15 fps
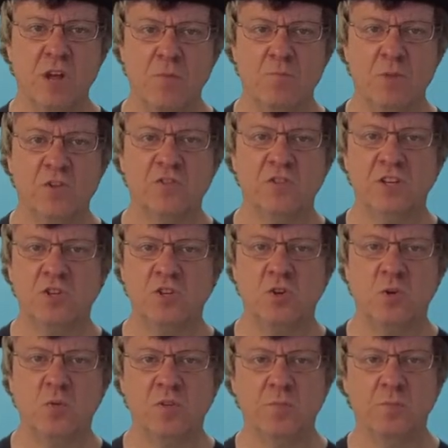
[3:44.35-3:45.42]
mostly to
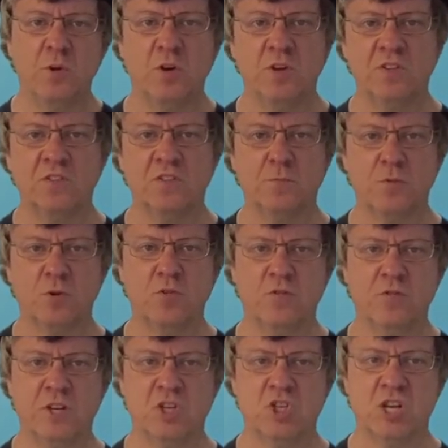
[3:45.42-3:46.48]
do with burdens of
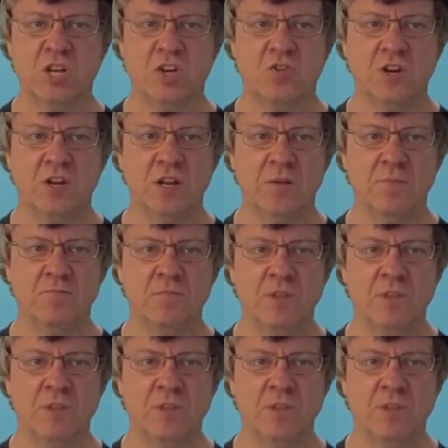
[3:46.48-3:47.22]
proof in share trading.